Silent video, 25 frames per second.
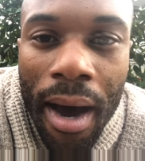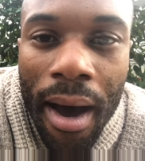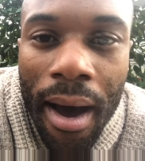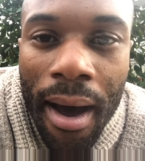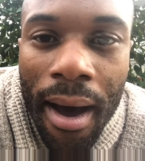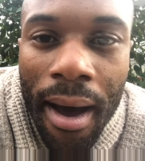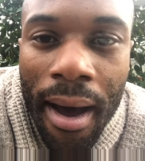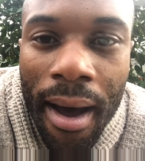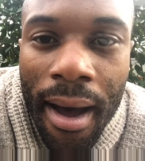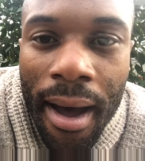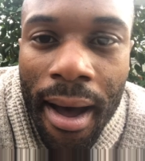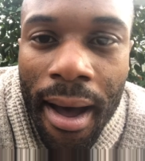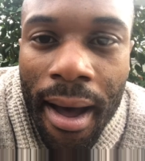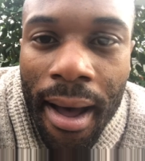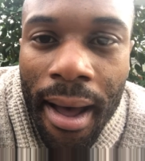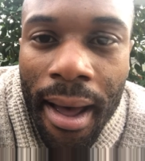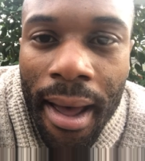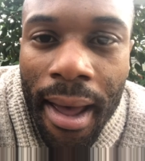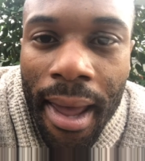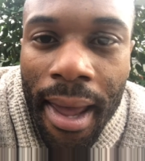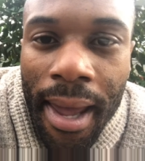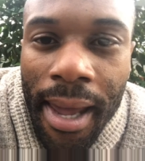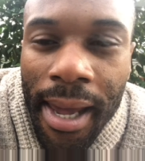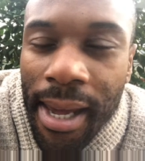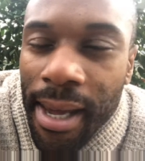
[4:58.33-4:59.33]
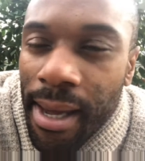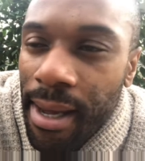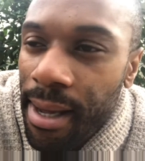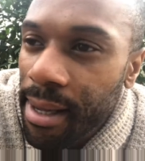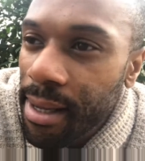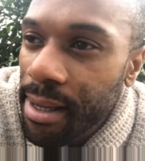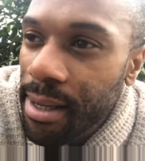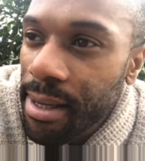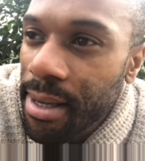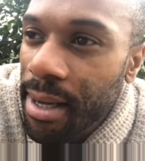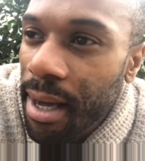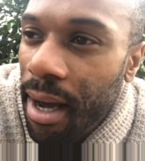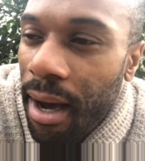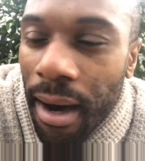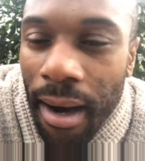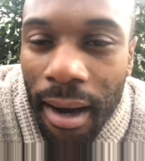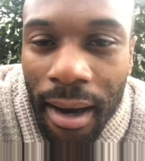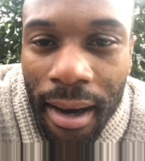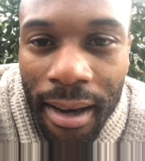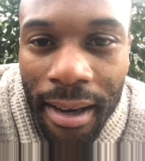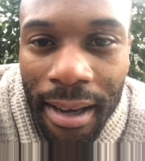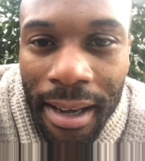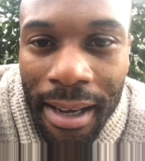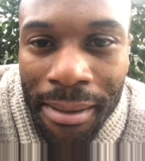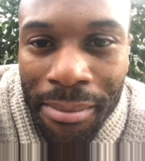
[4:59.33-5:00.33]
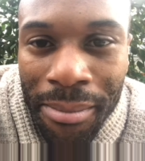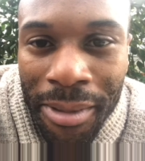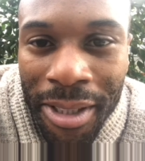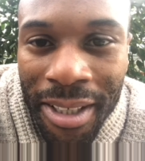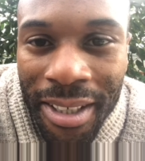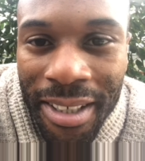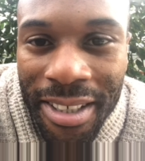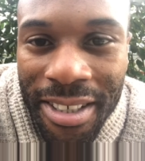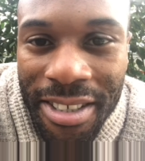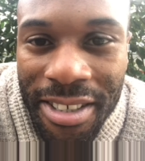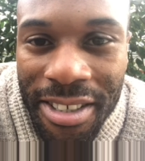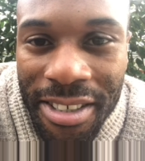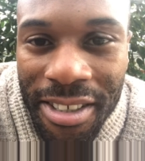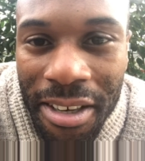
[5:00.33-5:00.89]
I'm gonna